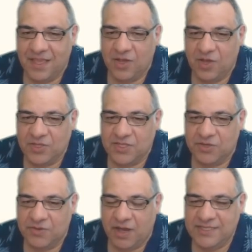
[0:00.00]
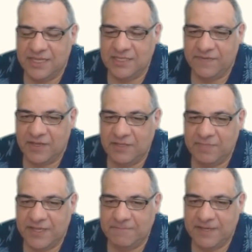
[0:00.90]
So identify the
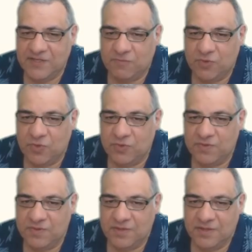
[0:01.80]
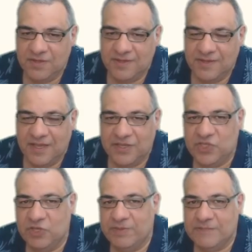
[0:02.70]
pinned piece or pawn,
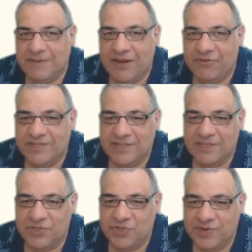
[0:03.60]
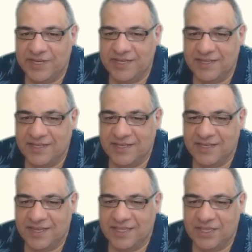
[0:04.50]
assume its power is illusionary,
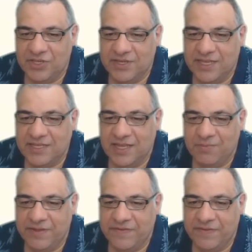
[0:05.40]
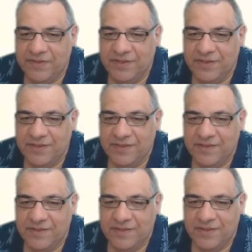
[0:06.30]
and then you can end up with
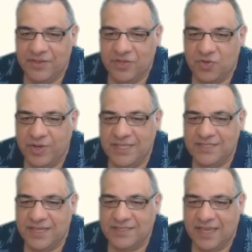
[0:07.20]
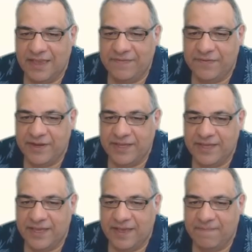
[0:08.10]
queen takes f3.
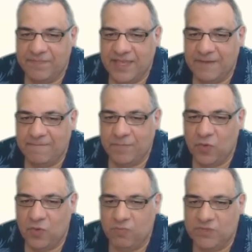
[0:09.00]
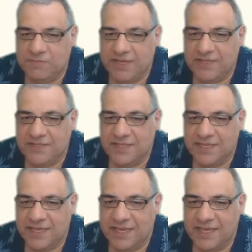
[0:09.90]
Yeah, that pawn was pinned to the
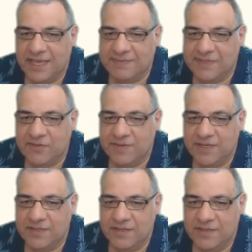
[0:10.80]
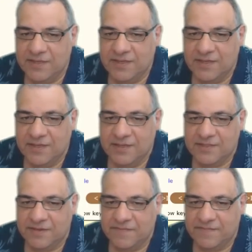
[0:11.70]
king, absolute pin.
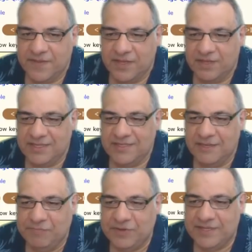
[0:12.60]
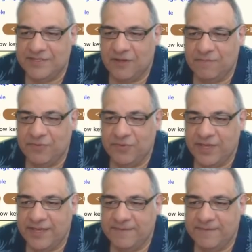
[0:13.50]
So a nice simple example there.